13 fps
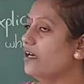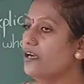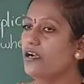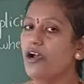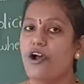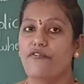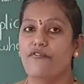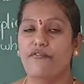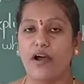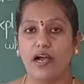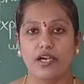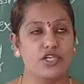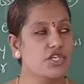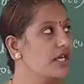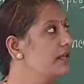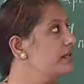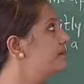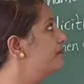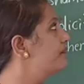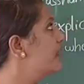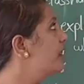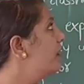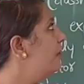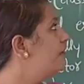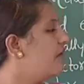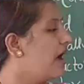a function
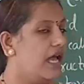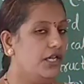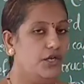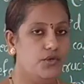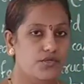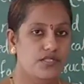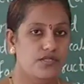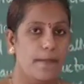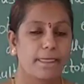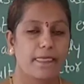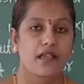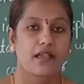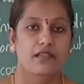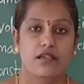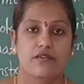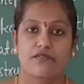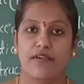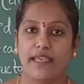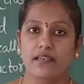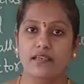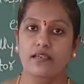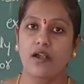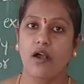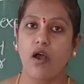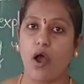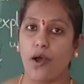values. When
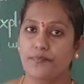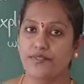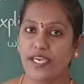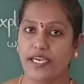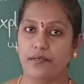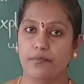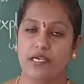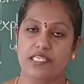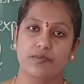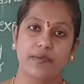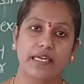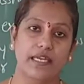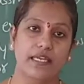object must be